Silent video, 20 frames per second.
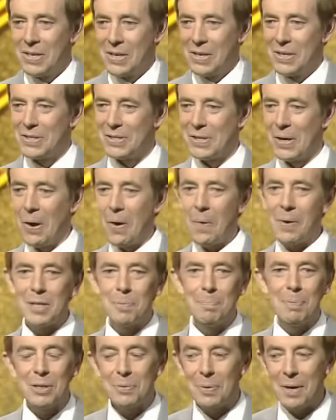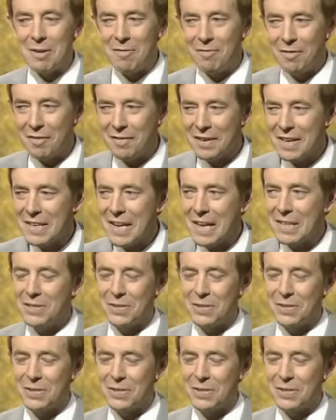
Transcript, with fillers: So it's between Vivienne and